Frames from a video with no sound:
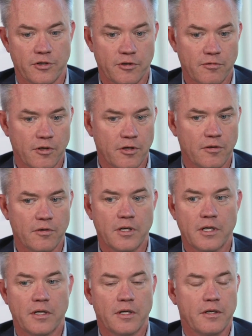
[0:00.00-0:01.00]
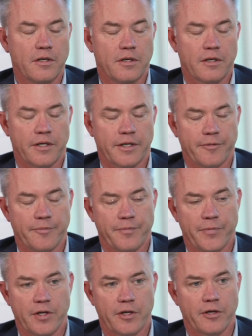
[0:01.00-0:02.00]
grow
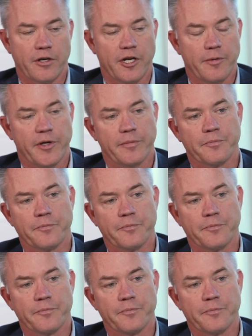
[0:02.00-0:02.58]
the economy.